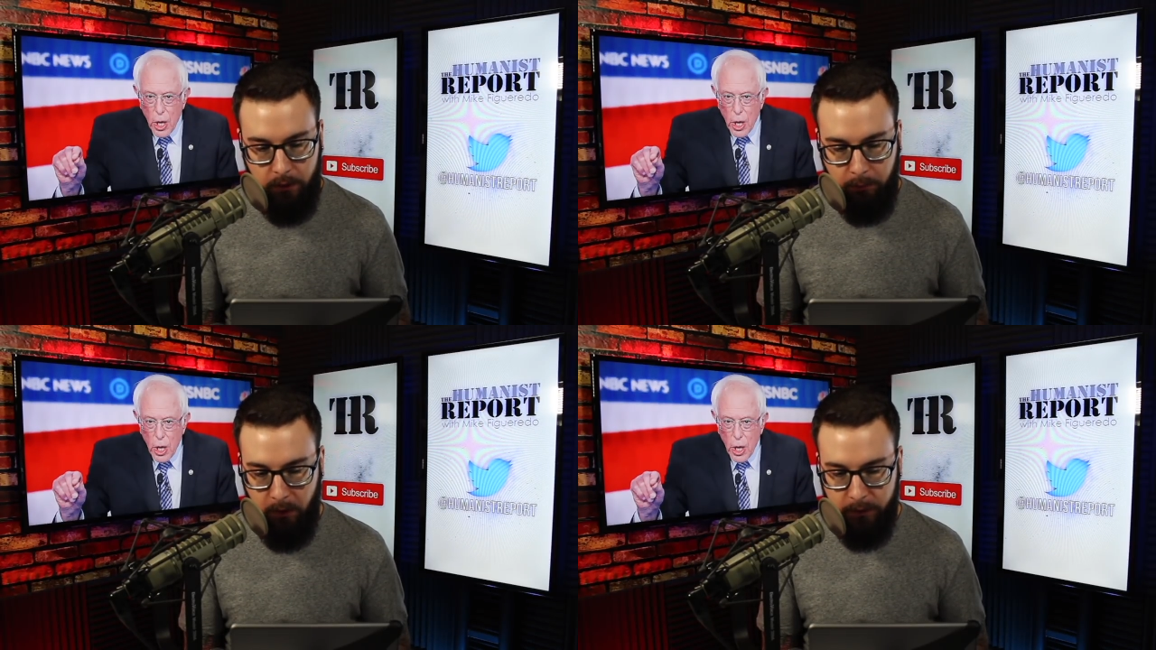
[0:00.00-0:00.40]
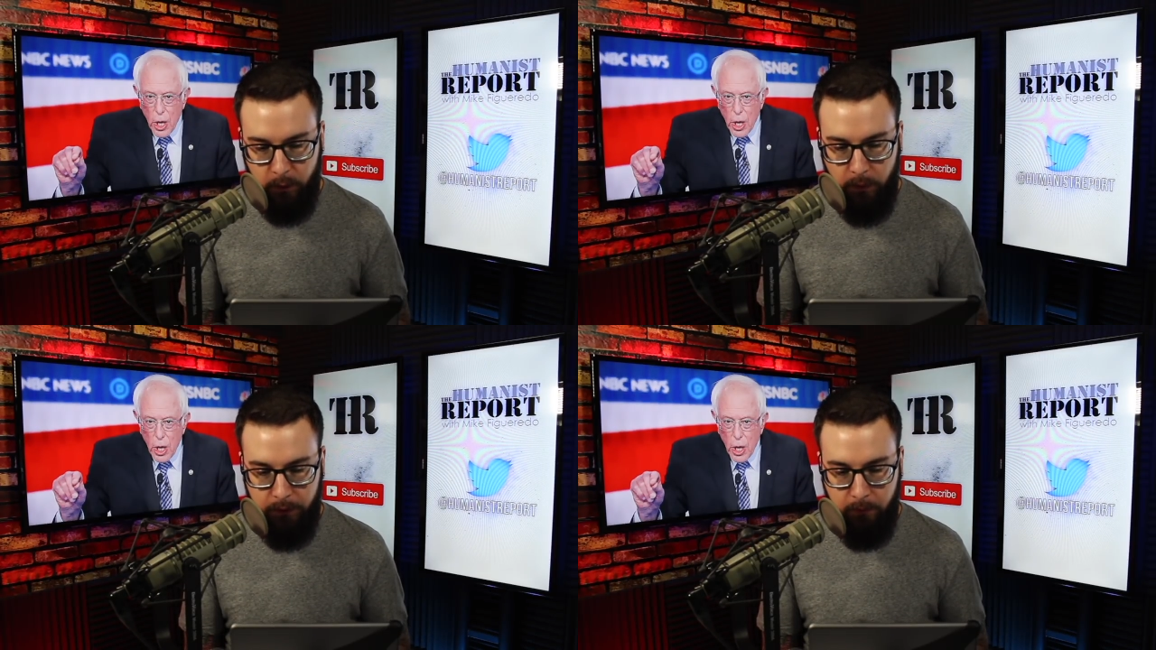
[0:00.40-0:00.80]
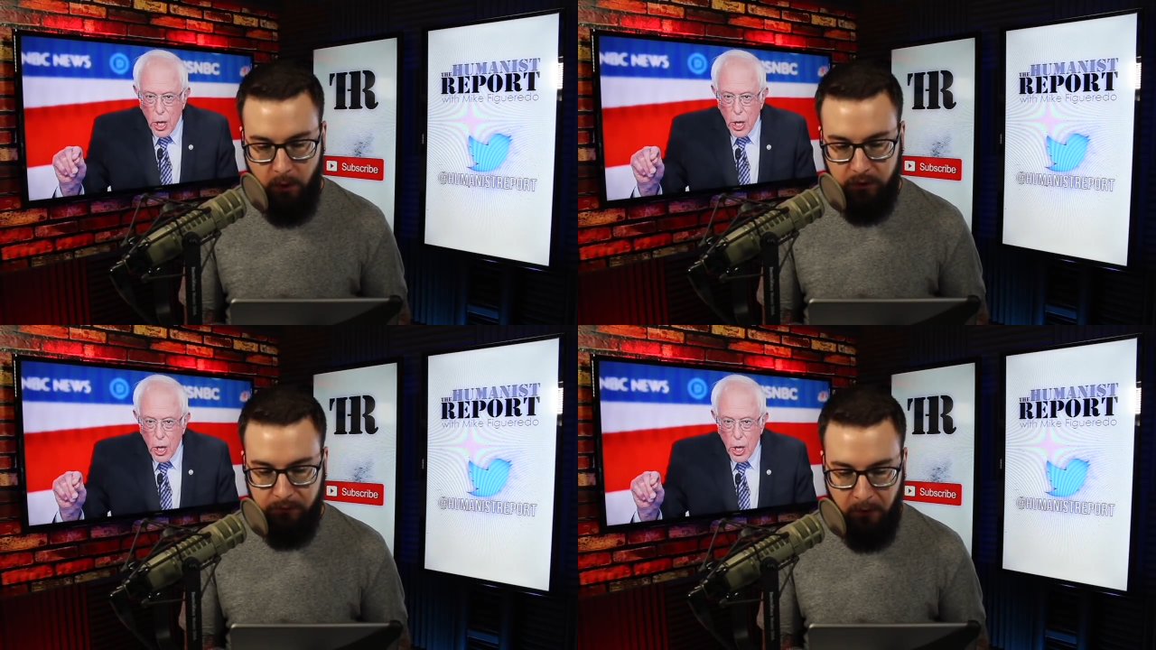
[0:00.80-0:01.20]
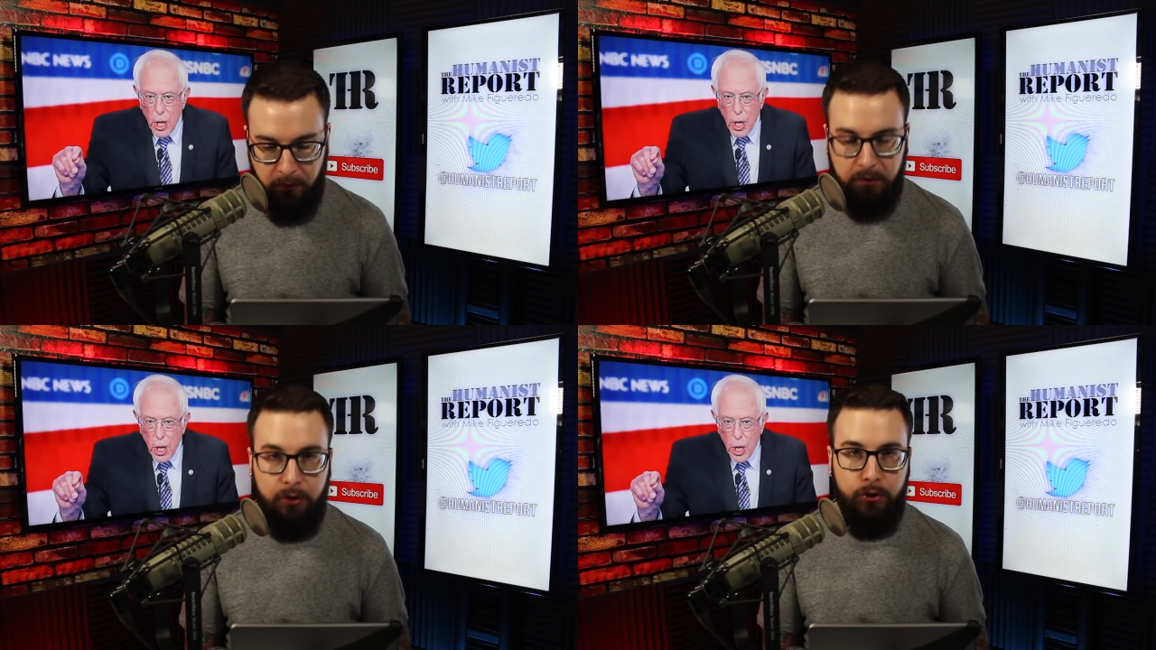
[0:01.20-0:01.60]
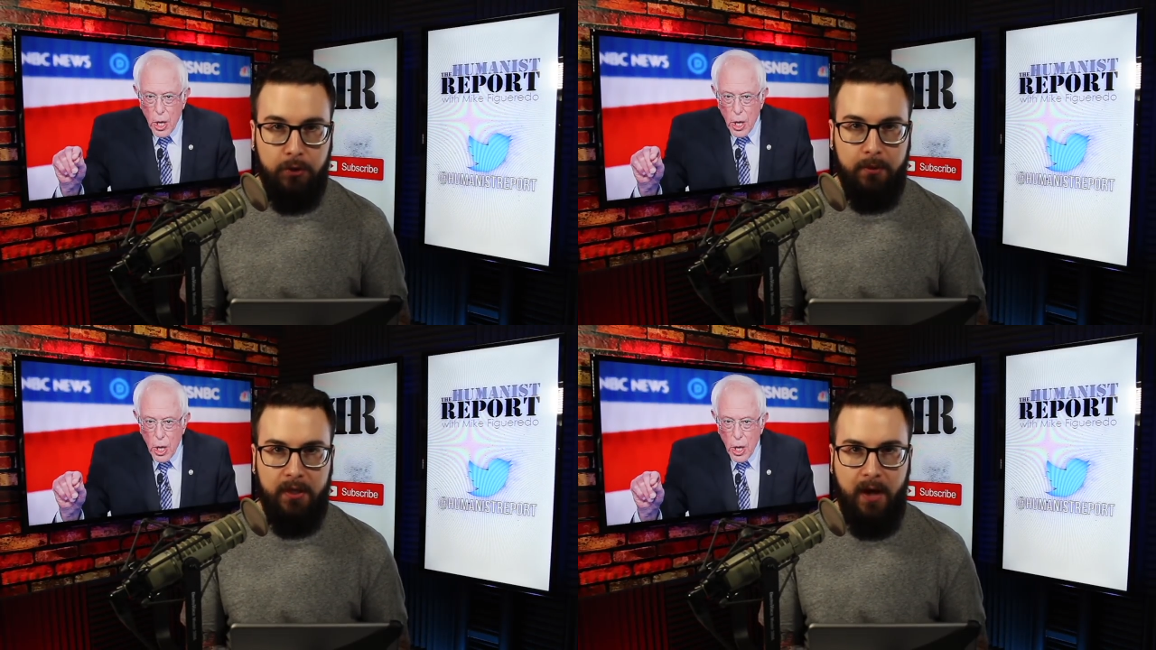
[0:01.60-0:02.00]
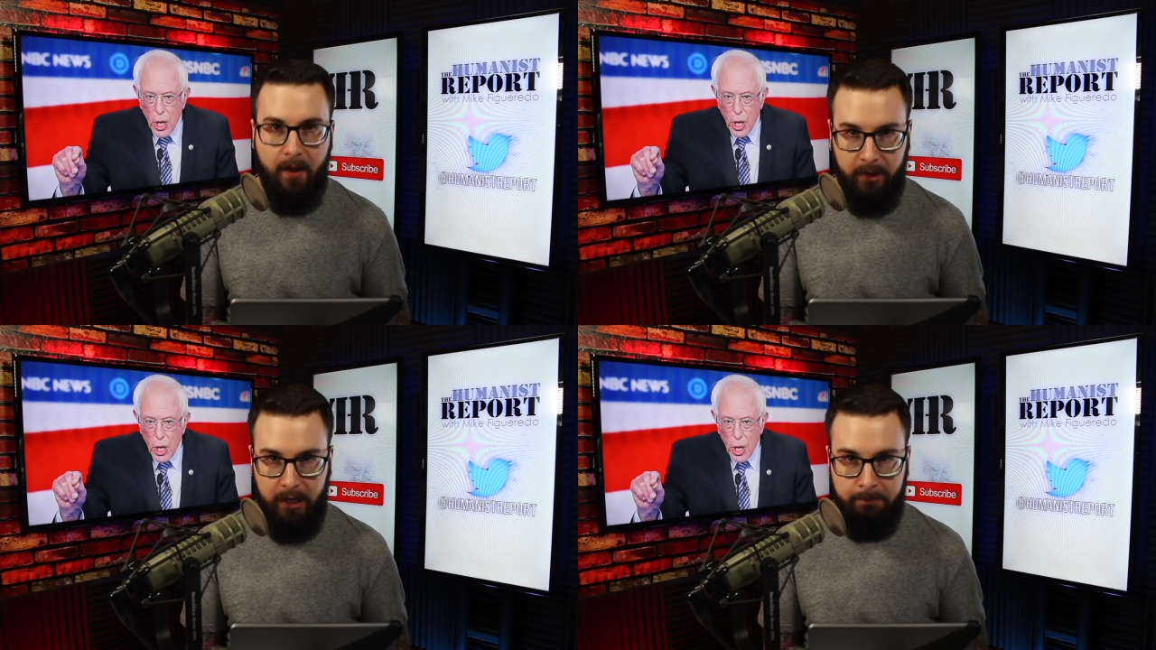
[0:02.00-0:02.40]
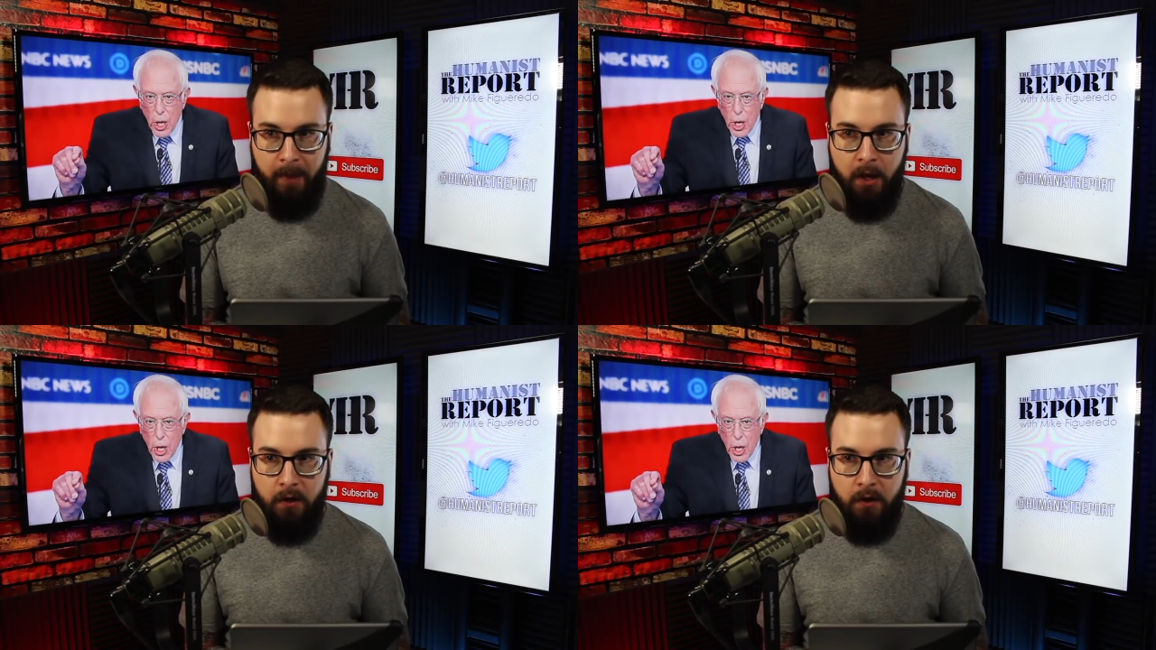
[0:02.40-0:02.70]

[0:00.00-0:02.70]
Speaker 1: the person with the most votes should be the nominee.